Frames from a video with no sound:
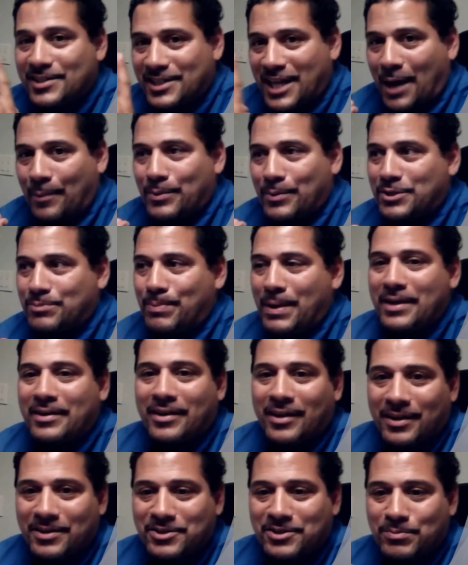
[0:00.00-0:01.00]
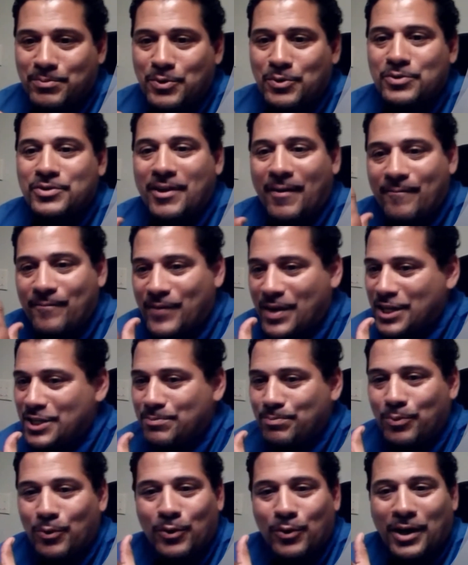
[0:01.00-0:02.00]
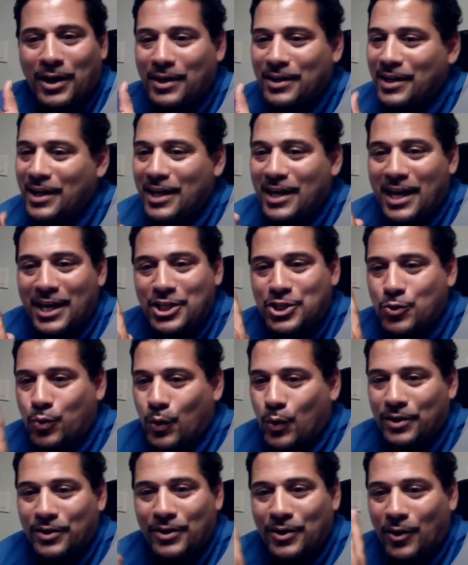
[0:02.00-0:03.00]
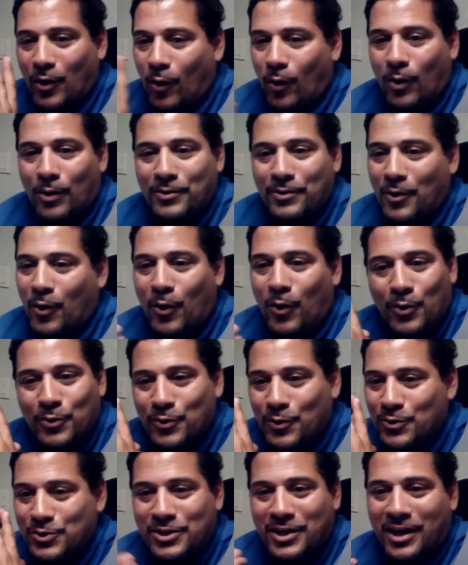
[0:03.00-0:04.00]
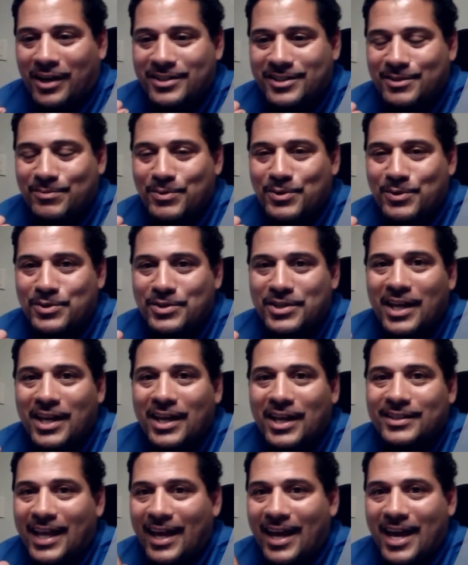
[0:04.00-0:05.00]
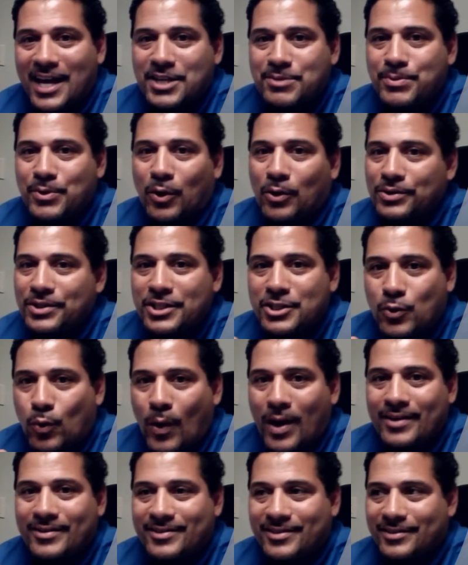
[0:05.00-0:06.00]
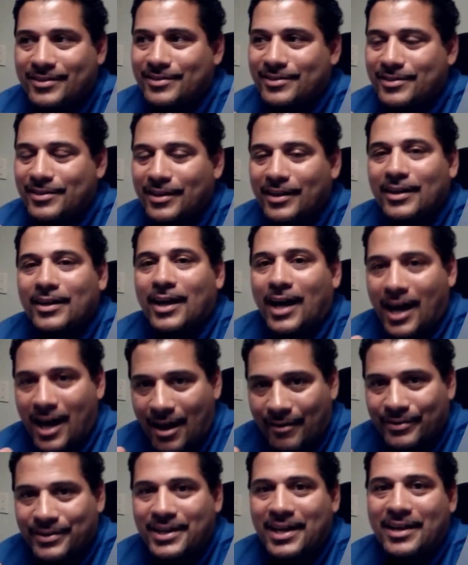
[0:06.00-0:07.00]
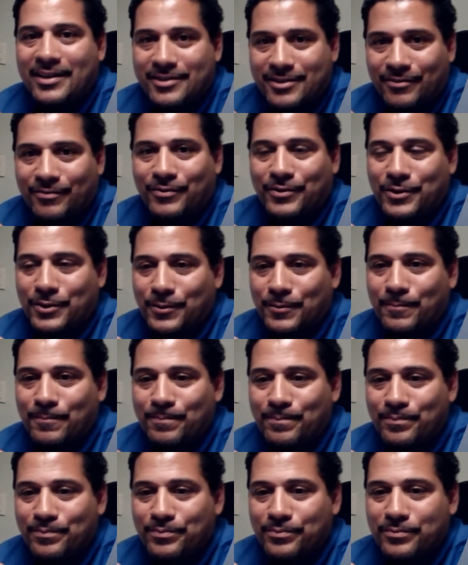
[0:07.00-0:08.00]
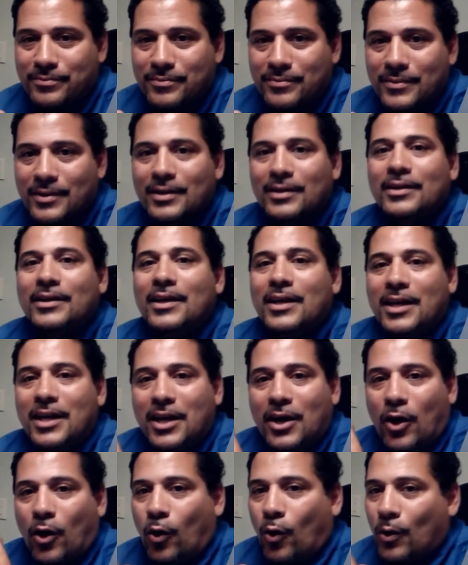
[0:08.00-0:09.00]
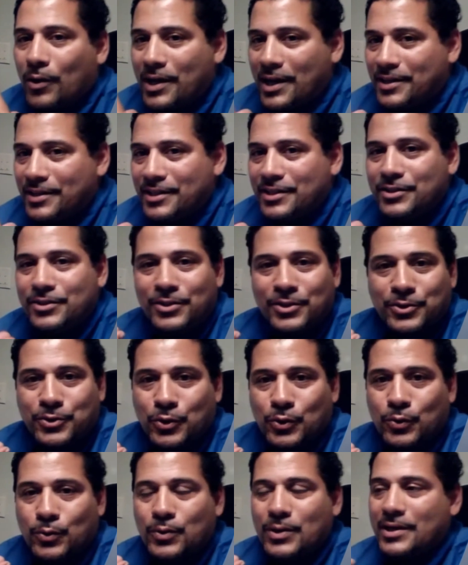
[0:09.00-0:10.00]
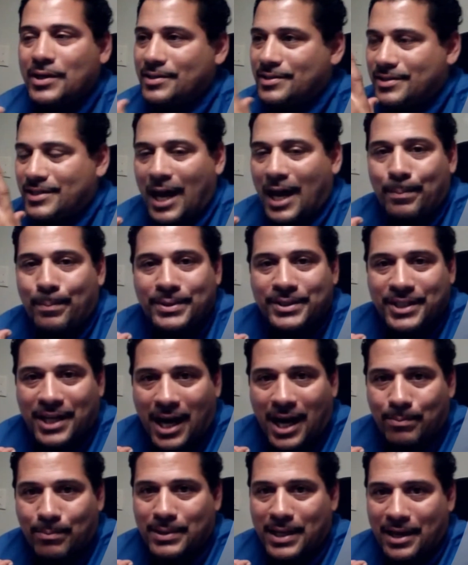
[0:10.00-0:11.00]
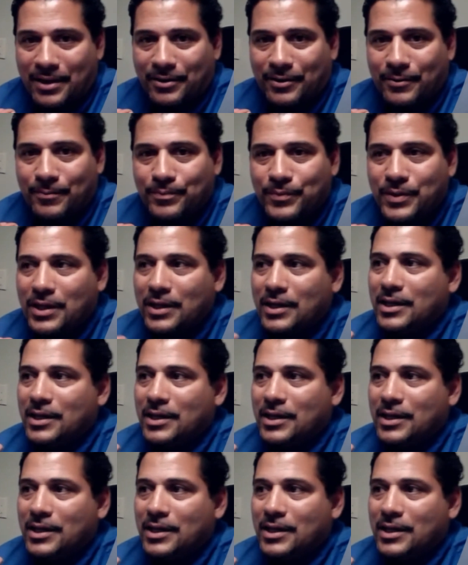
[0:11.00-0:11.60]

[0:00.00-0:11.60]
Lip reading: Cyberspace customers and Facebook and Twitter, all those customers that ask me all these questions, I have an answer for you. All I need you to do is type a job letter.